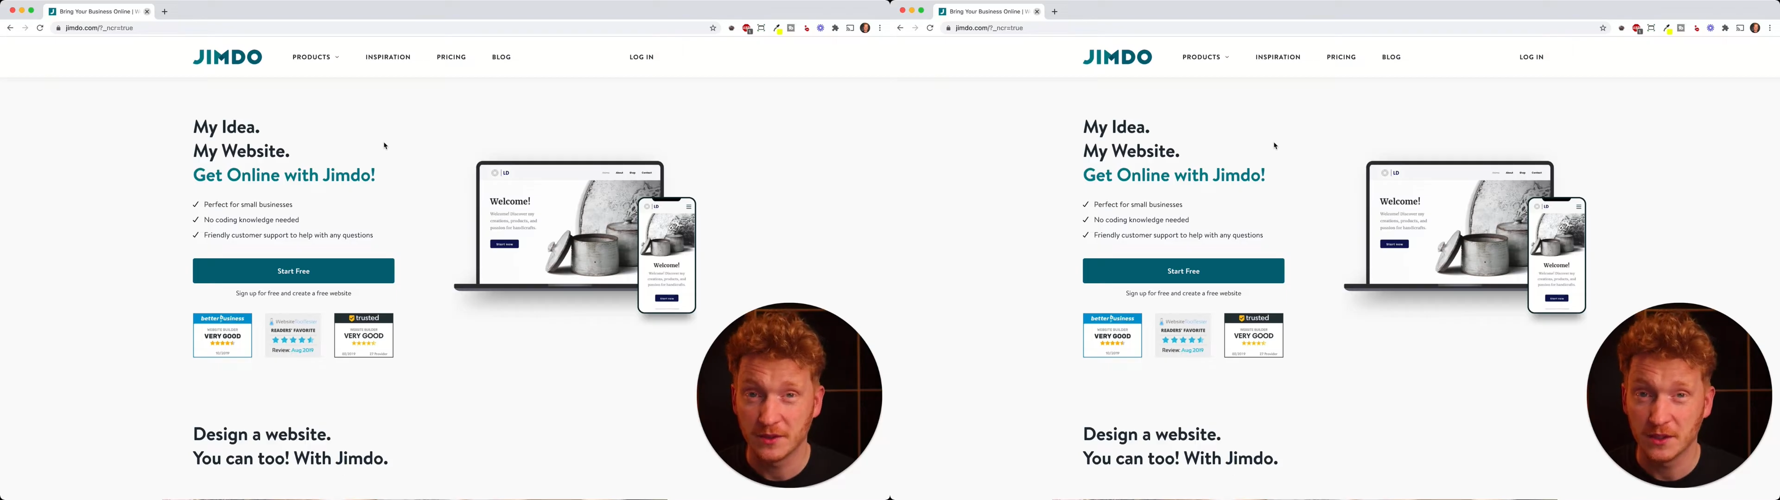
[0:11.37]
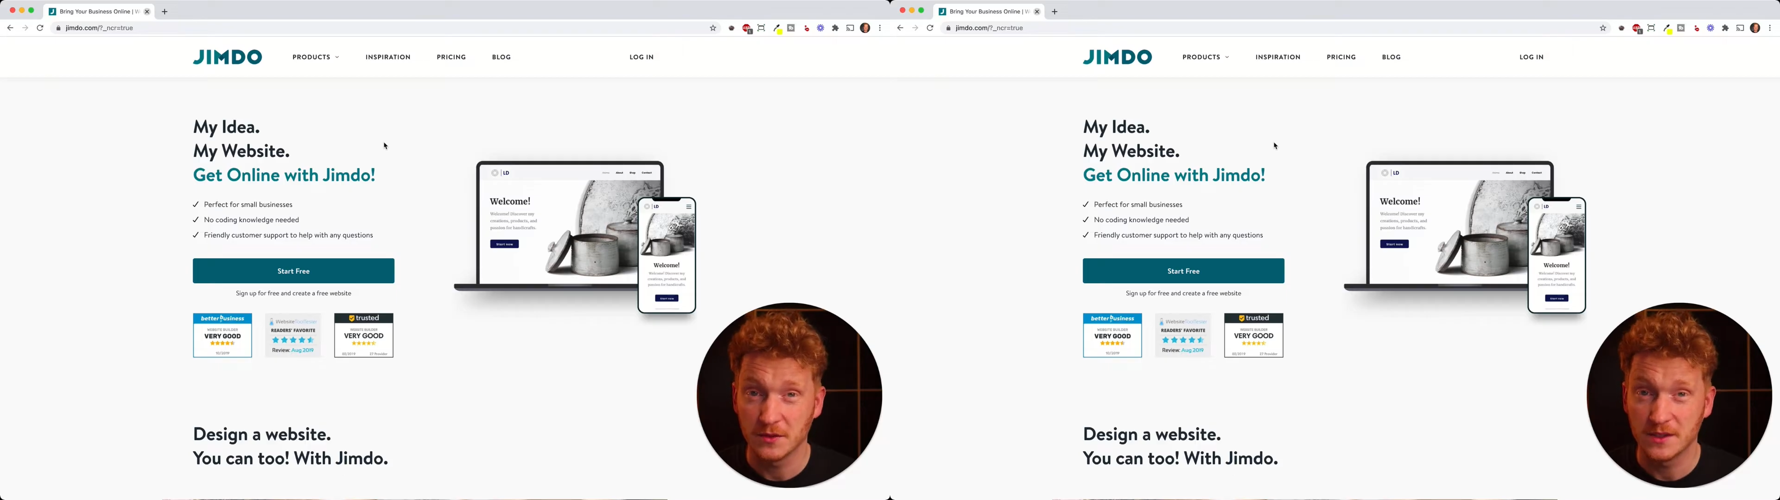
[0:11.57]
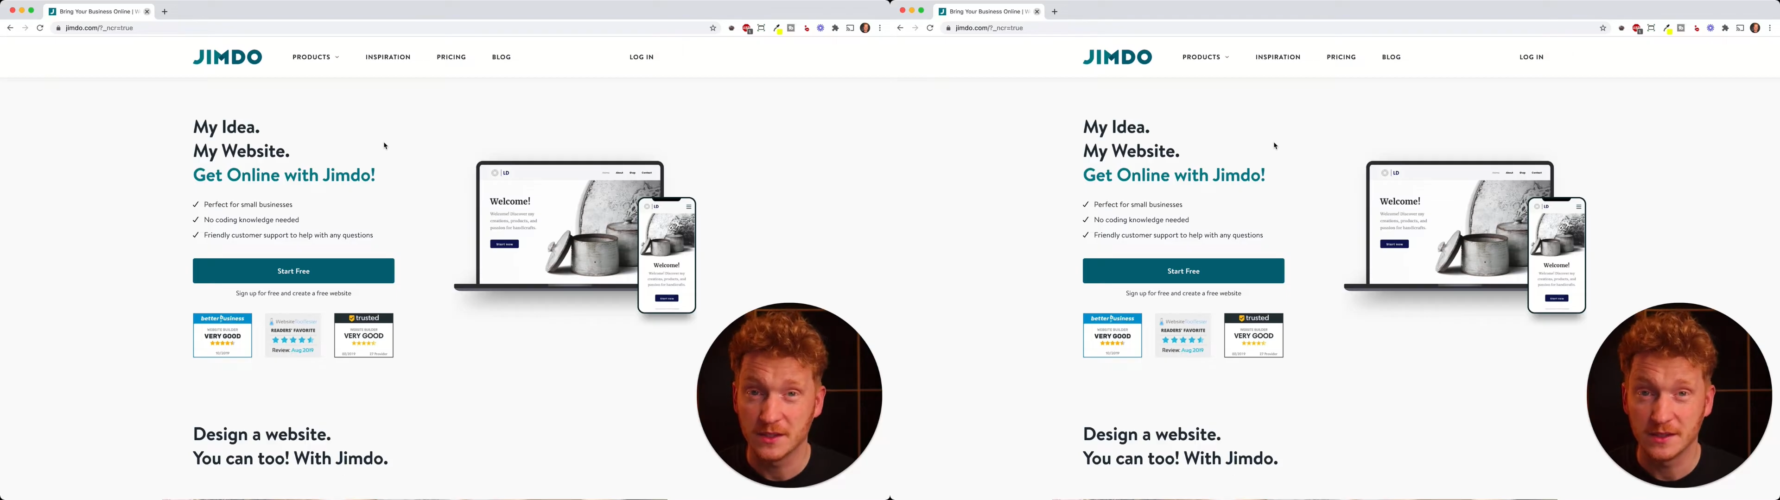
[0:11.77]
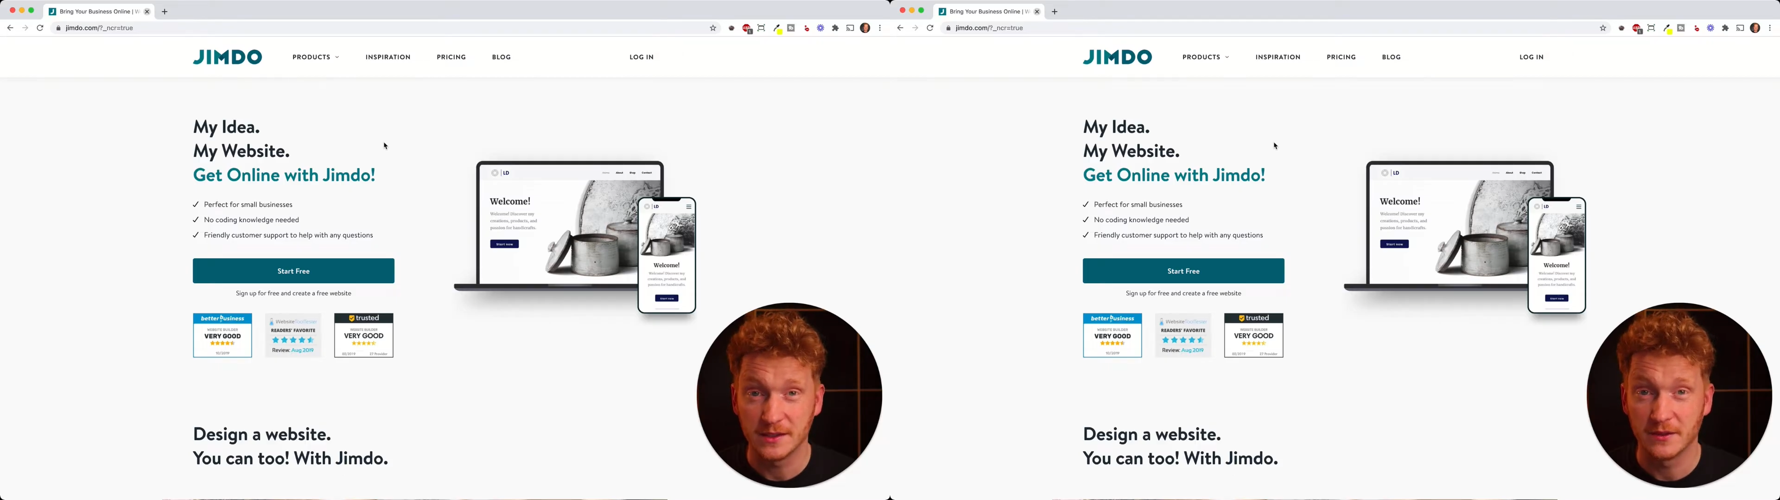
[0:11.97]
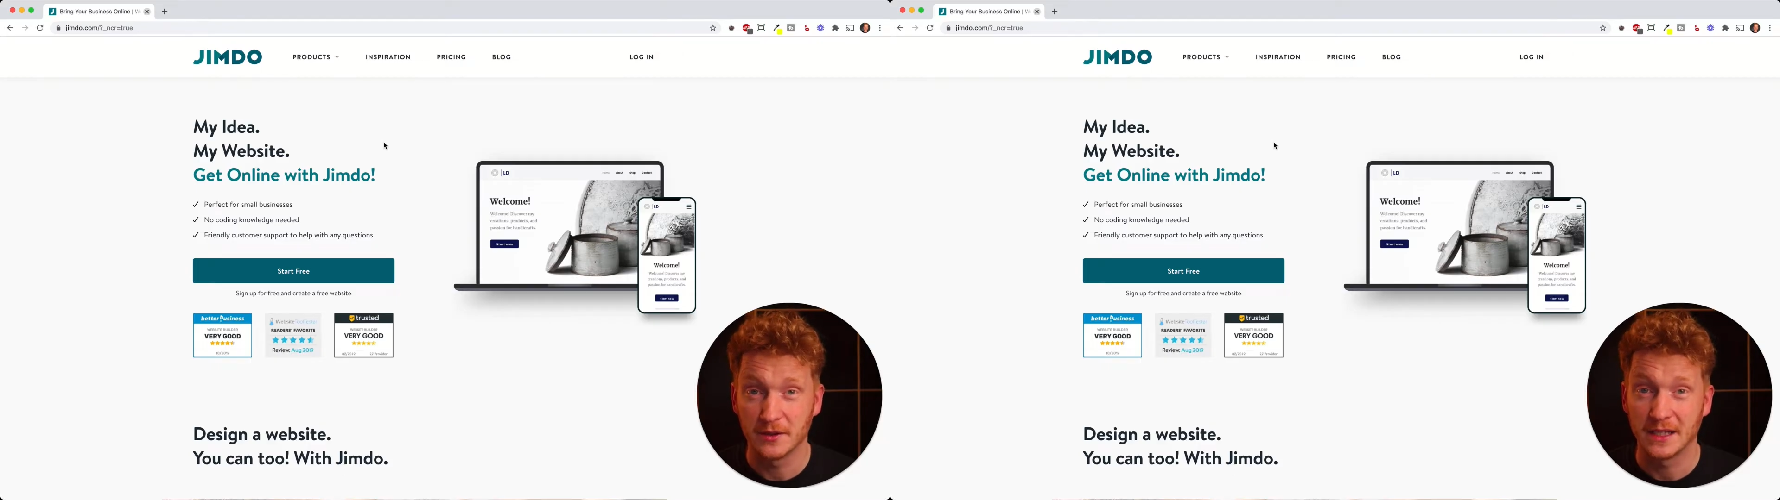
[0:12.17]
video till
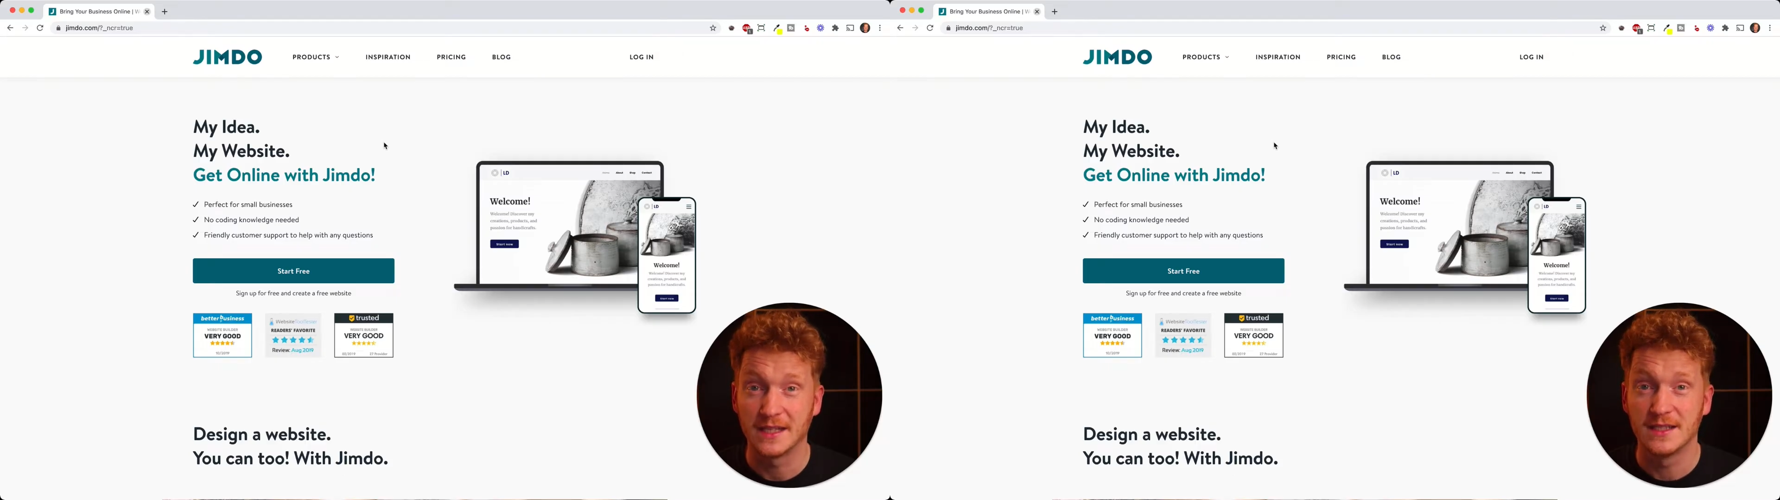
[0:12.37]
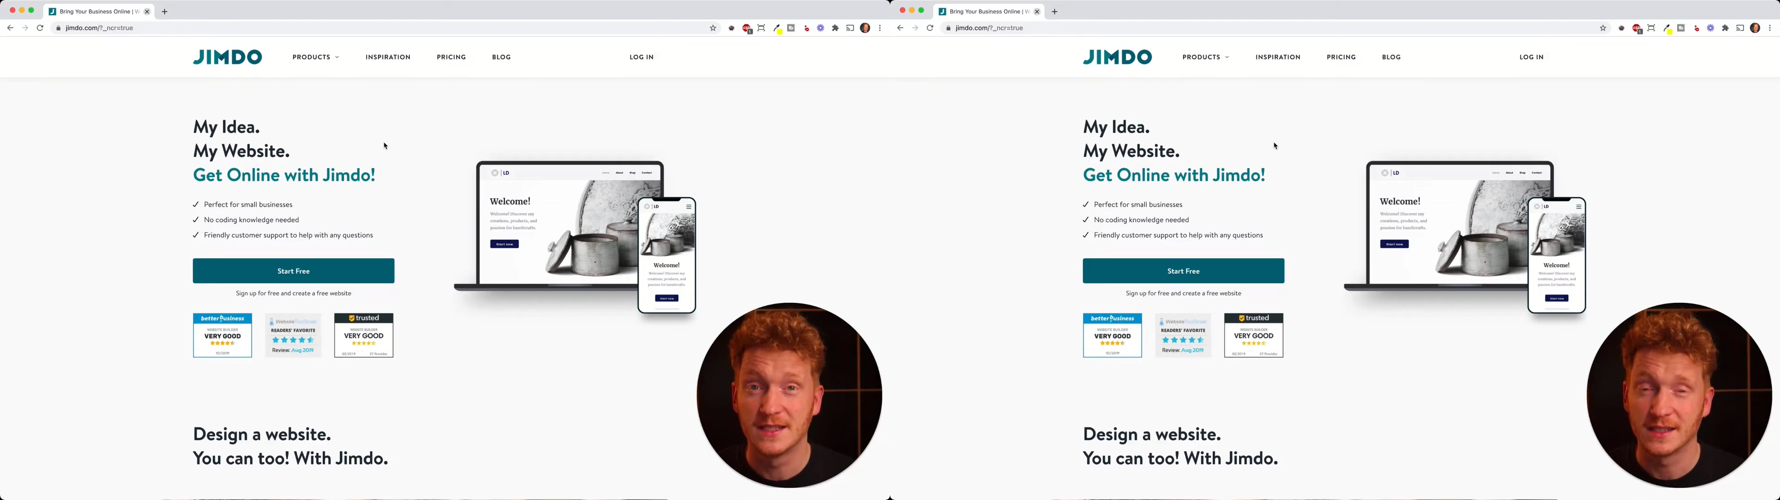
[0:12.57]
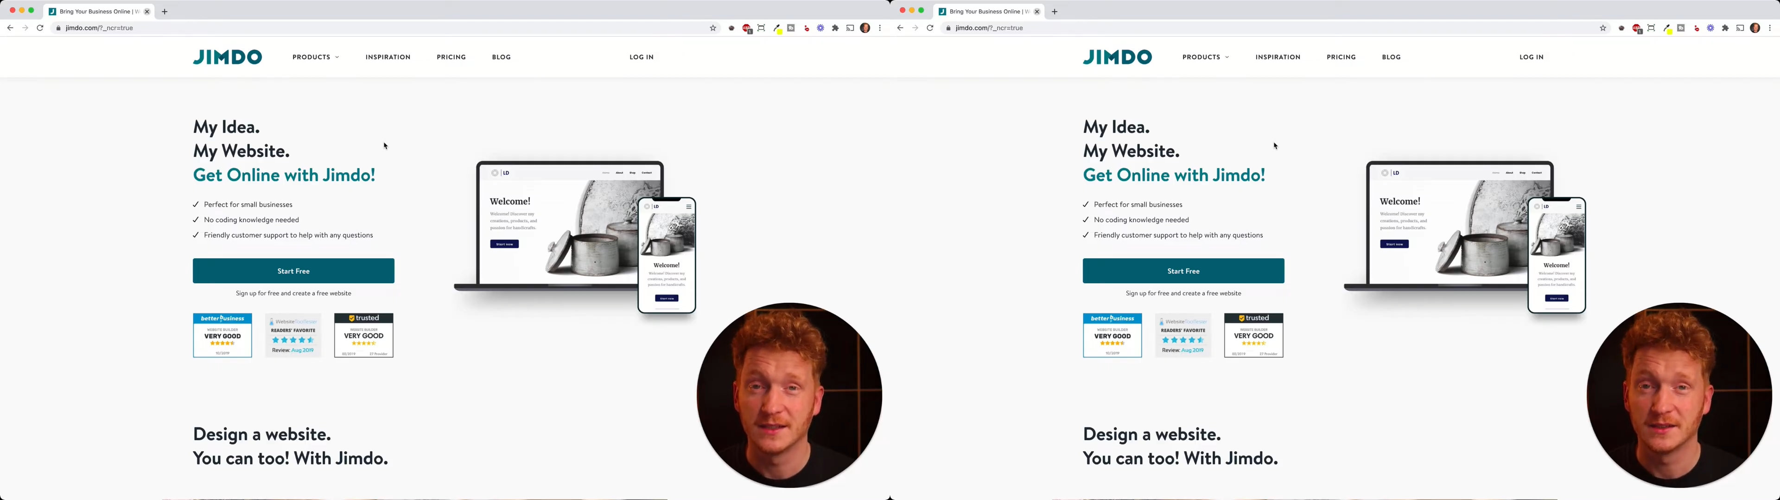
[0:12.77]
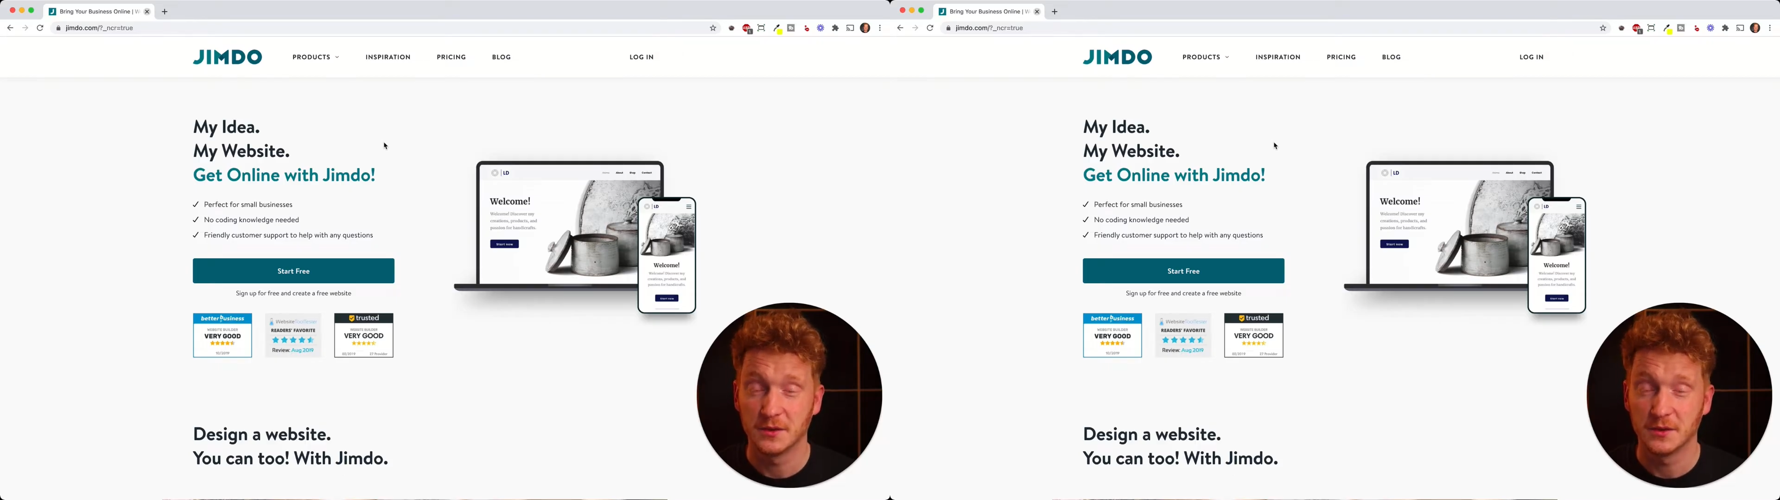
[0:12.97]
the very end uh,